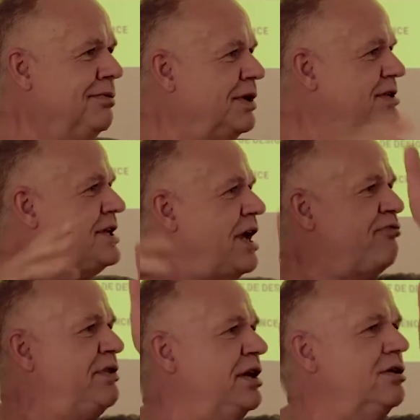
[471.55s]
once they
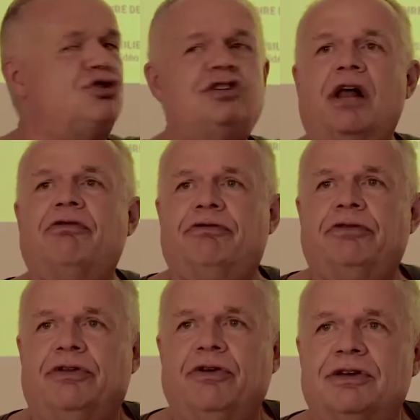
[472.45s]
have been in a shelf
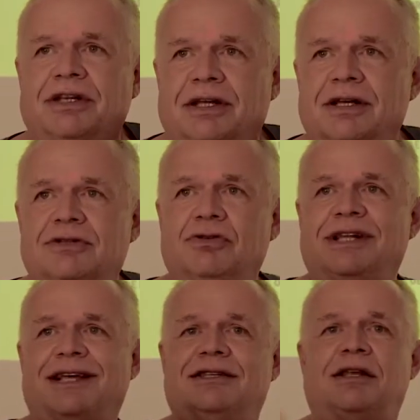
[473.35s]
for 30 years, you
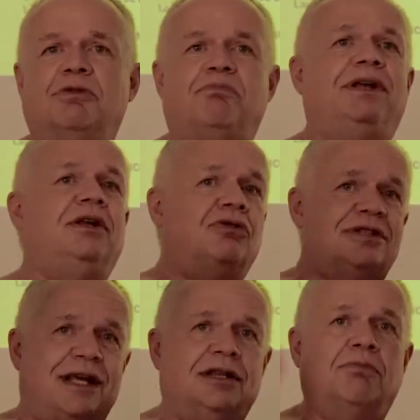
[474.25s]
dust them a bit and you
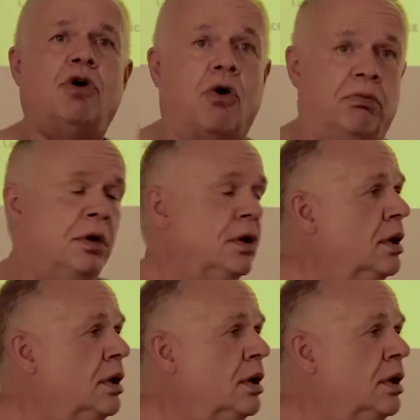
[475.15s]
send them home.